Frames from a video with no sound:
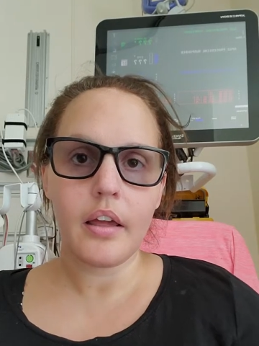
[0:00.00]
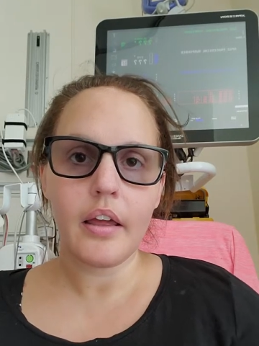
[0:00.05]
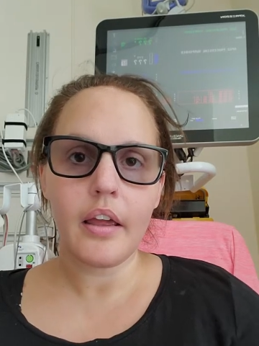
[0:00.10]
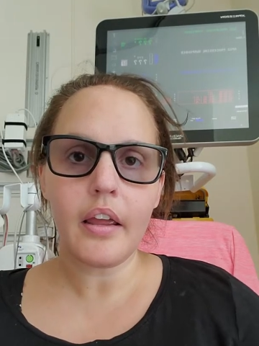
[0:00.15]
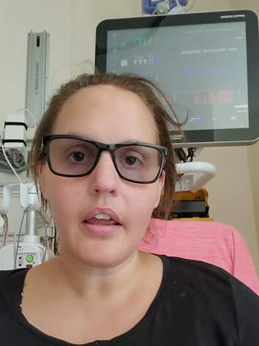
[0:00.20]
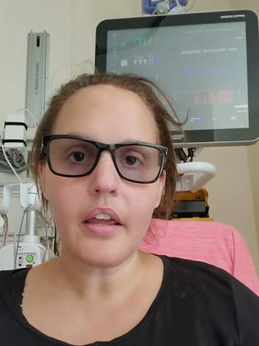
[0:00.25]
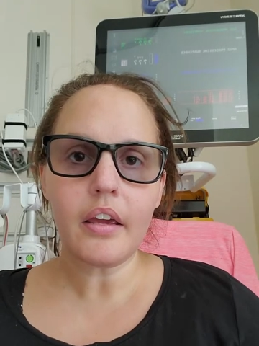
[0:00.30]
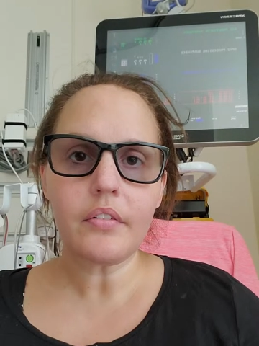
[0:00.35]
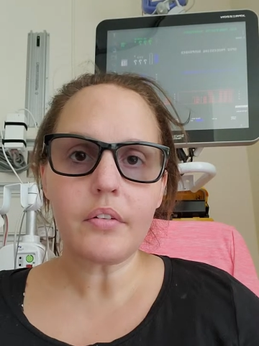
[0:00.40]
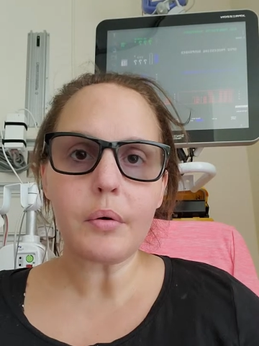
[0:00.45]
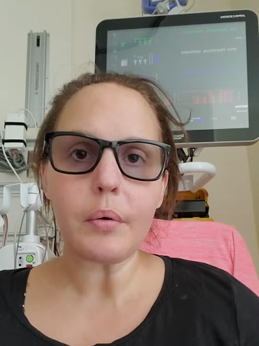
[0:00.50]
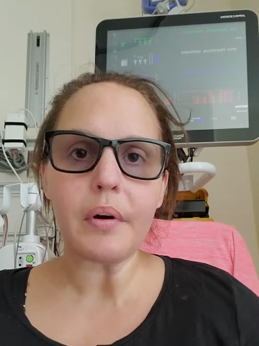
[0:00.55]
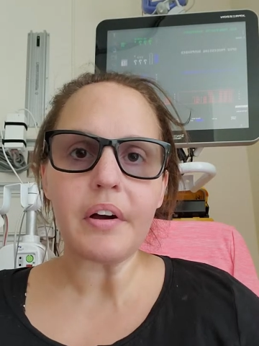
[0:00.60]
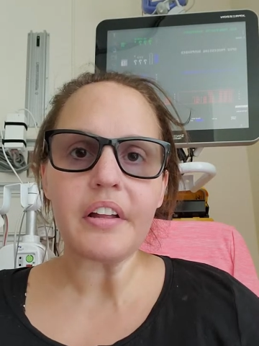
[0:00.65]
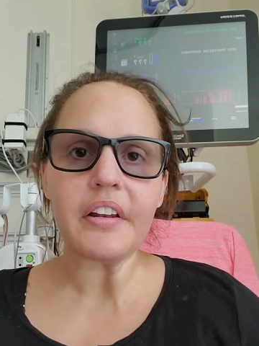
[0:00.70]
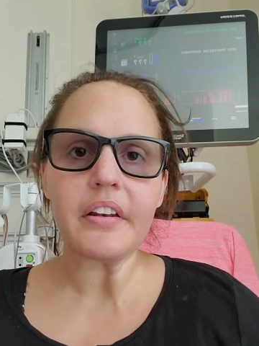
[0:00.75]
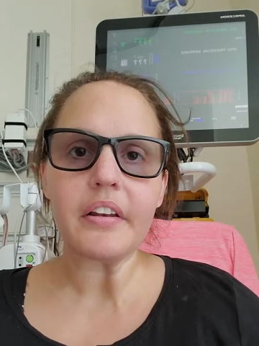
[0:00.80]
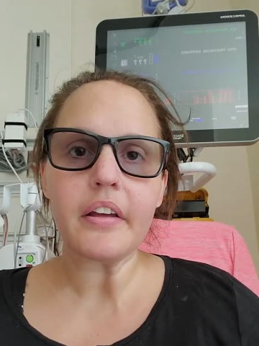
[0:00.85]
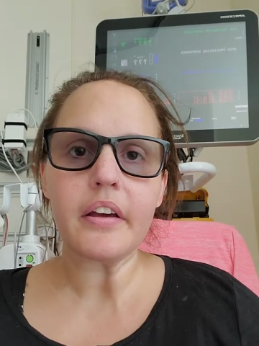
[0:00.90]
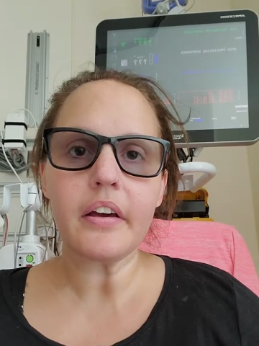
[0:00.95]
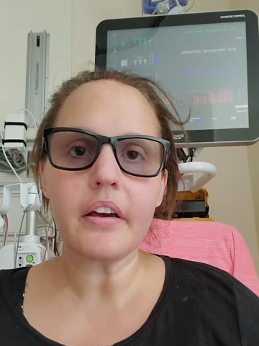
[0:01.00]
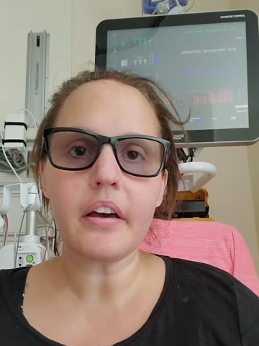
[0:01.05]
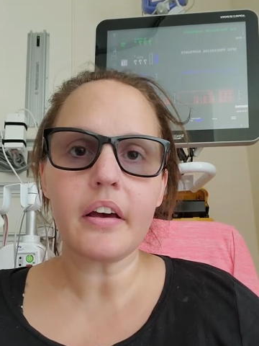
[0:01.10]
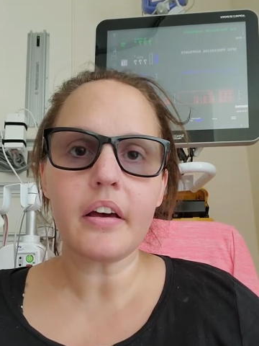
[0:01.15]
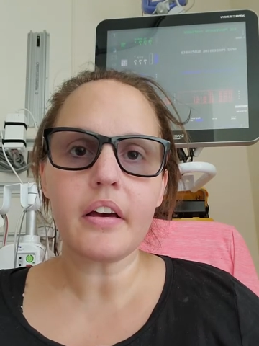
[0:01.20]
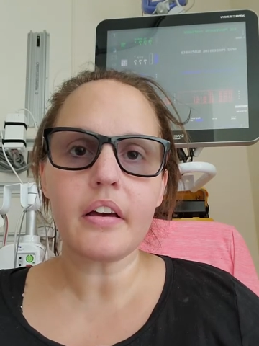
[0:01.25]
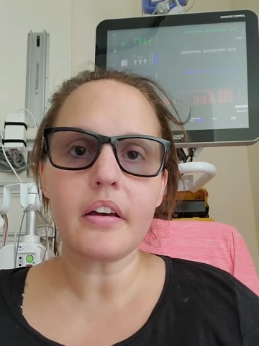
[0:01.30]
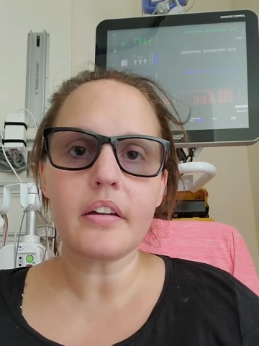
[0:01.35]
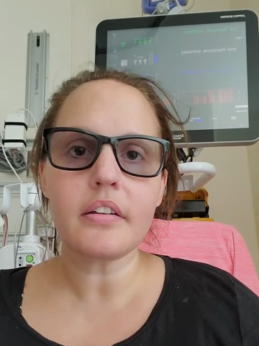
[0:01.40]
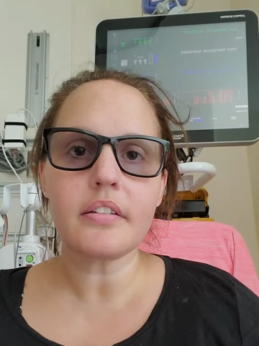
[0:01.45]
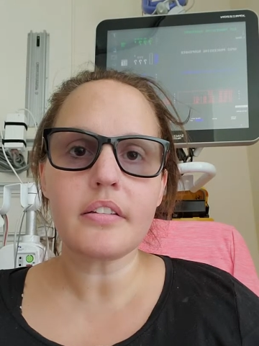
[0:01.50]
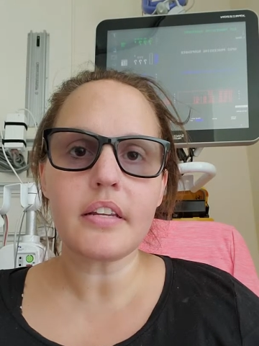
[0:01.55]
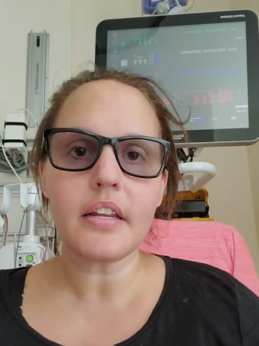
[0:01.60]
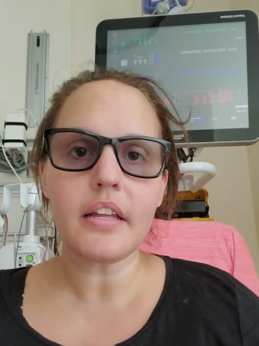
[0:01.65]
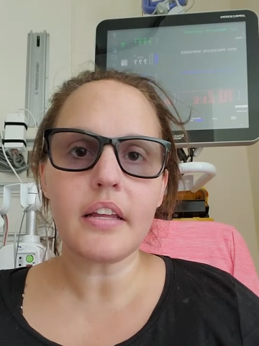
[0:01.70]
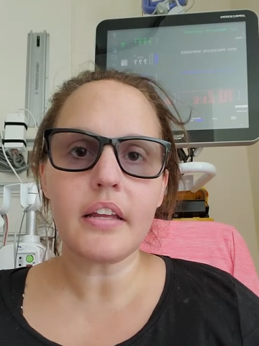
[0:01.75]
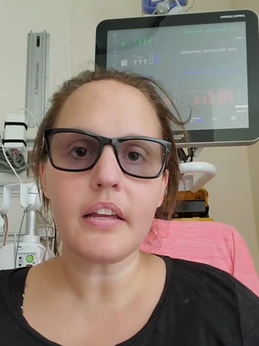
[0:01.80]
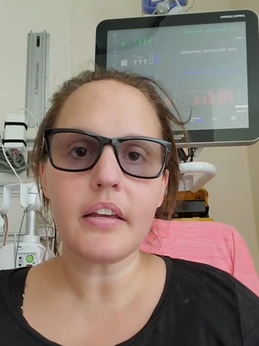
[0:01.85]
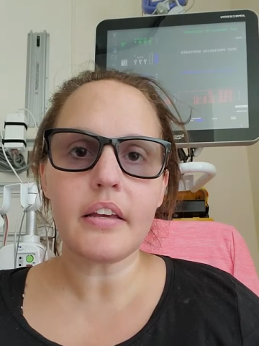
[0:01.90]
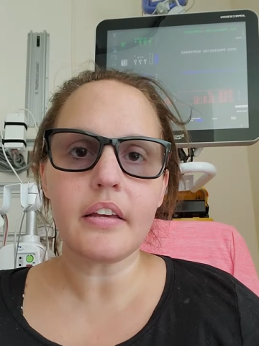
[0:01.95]
Hey everyone,
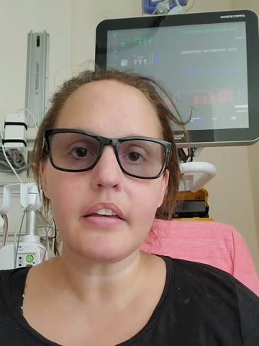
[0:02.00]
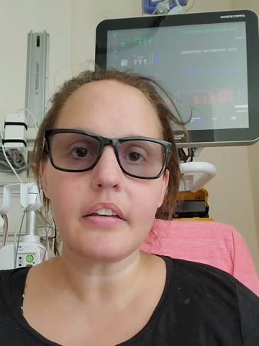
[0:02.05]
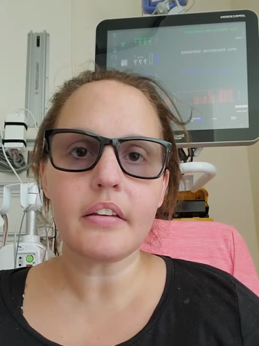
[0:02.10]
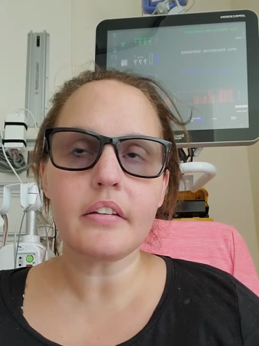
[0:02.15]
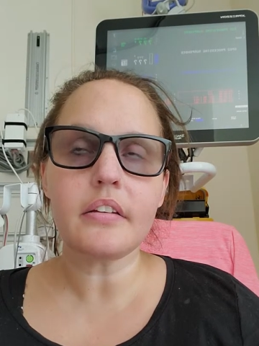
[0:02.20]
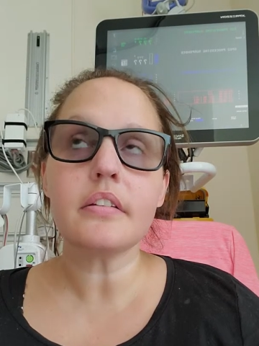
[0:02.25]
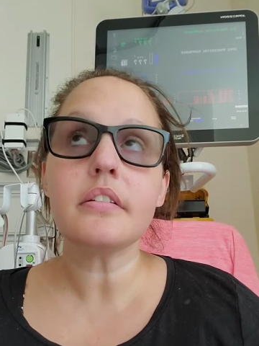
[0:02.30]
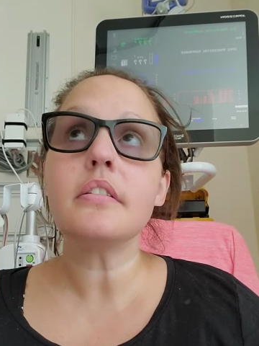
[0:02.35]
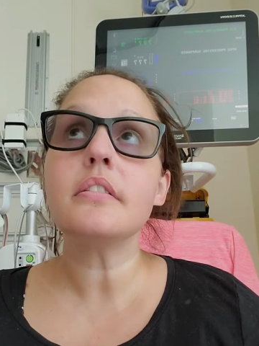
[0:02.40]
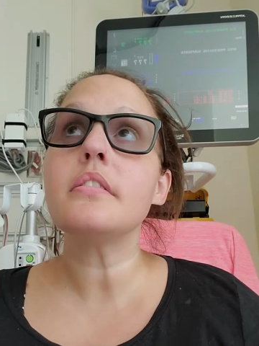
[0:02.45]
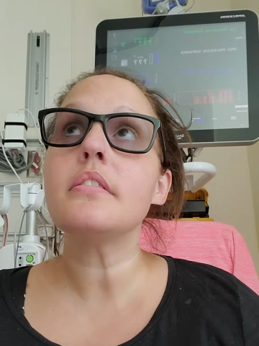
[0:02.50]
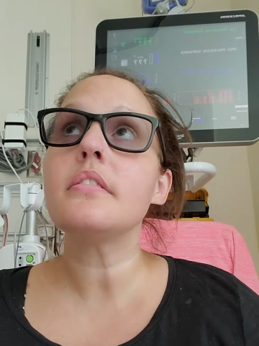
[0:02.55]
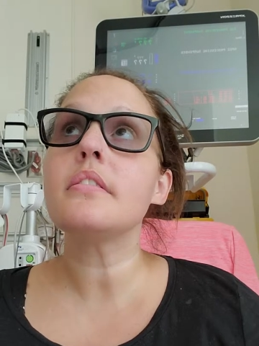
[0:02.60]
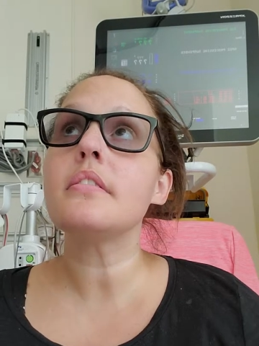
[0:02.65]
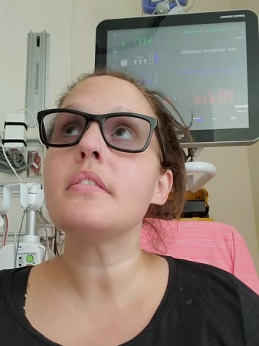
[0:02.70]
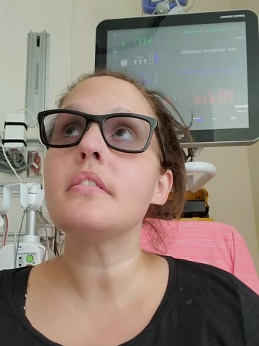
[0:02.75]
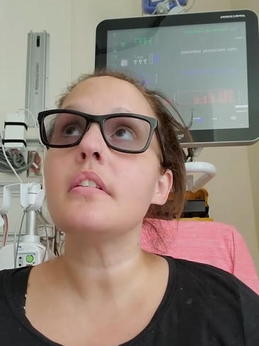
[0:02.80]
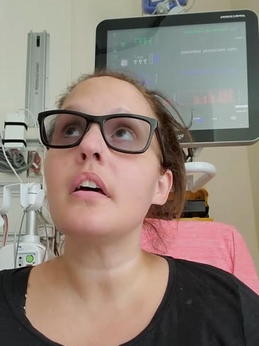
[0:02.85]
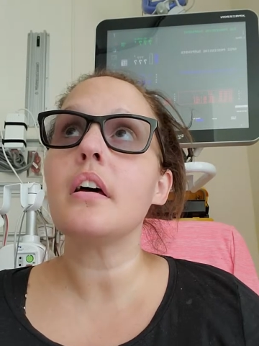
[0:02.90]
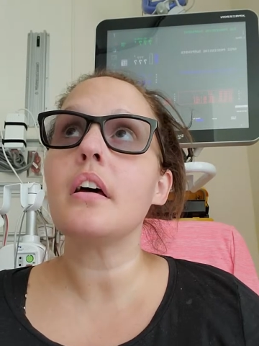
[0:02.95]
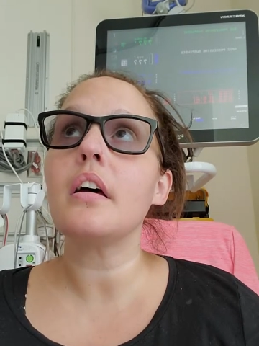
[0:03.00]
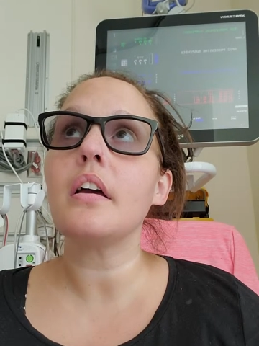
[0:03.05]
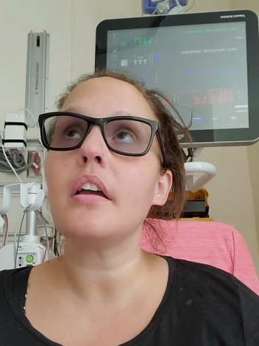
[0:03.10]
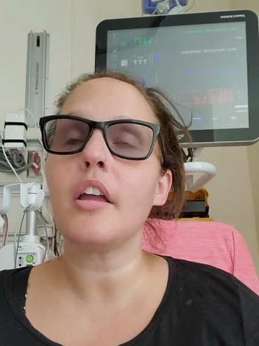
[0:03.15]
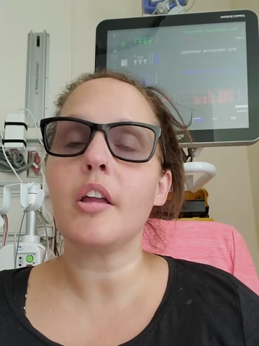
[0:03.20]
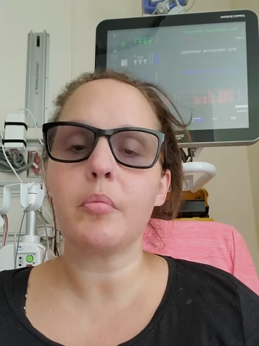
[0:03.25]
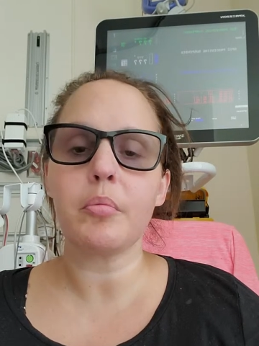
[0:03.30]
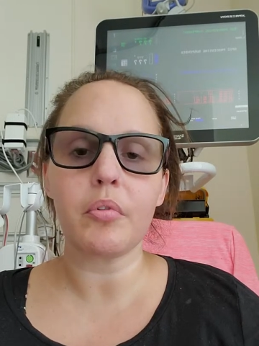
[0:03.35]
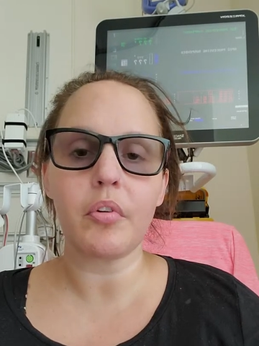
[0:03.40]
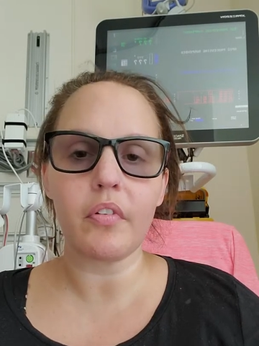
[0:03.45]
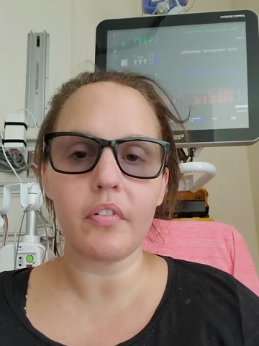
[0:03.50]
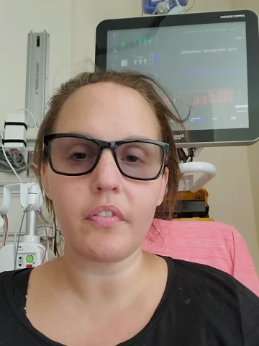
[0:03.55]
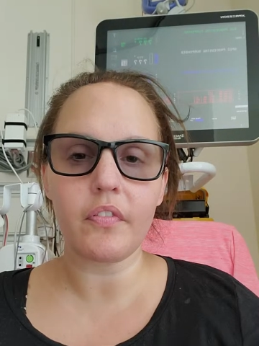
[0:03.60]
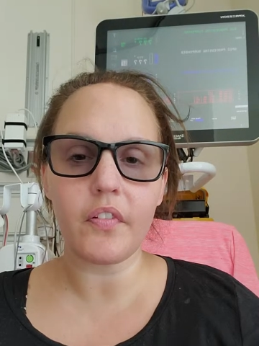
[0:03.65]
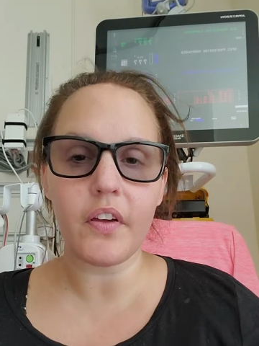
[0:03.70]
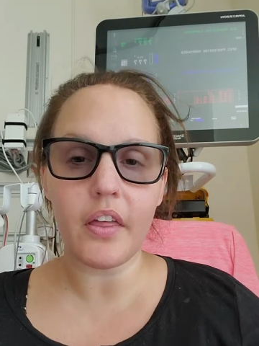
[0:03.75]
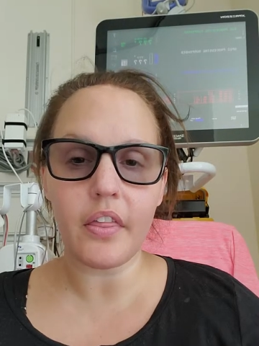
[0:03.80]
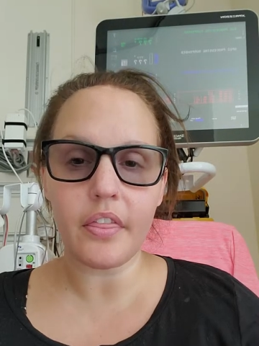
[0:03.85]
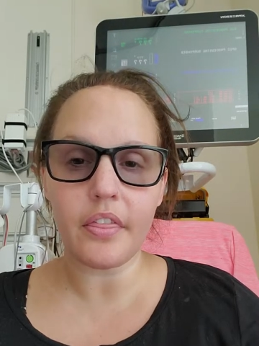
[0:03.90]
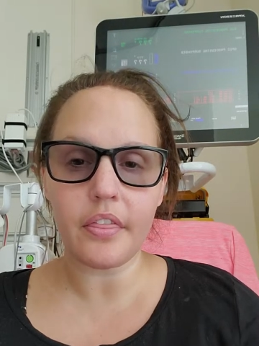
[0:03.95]
today is April
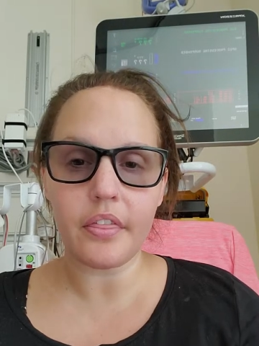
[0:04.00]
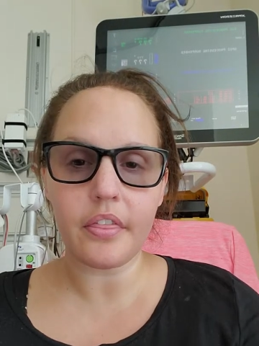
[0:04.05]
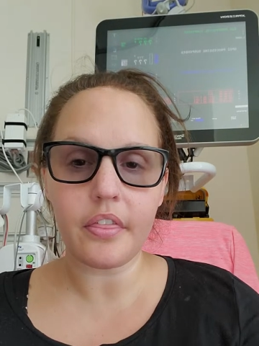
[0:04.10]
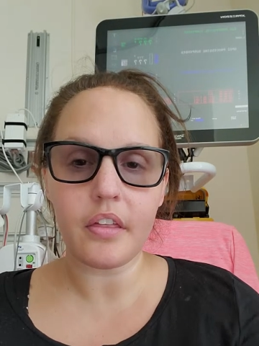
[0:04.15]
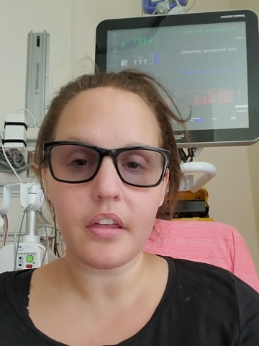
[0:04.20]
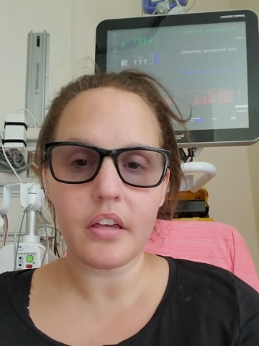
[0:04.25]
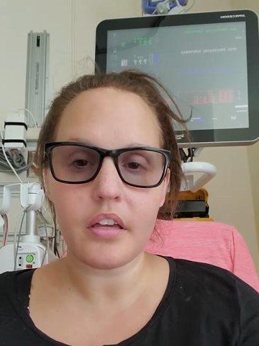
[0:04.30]
5th,